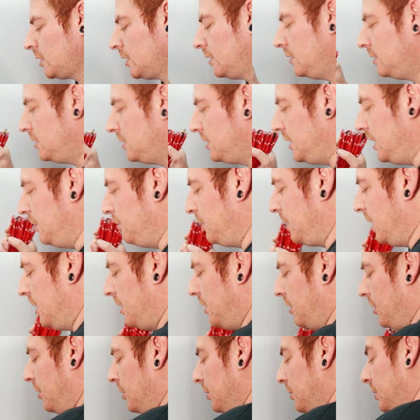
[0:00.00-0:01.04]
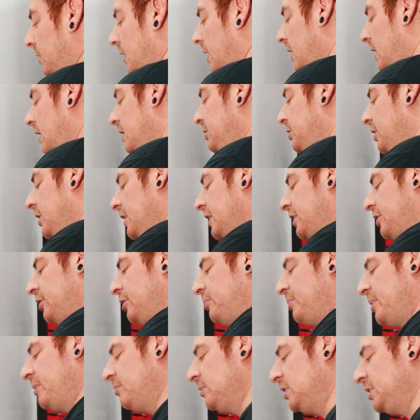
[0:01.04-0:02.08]
So yeah, we got our own hydraulic
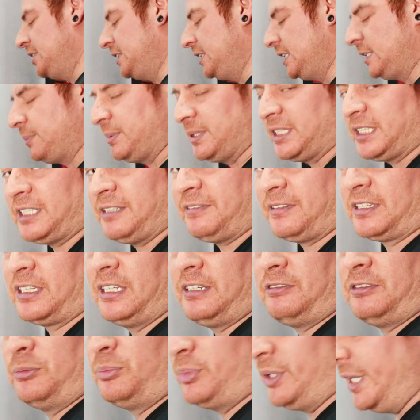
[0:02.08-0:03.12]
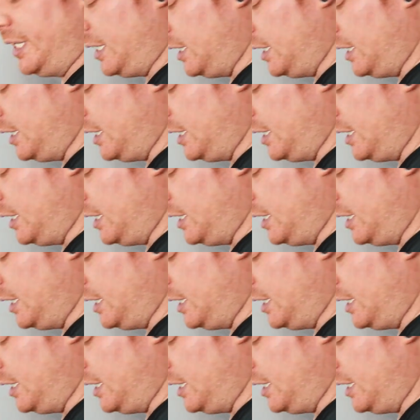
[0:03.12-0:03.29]
crimping machine specifically for brake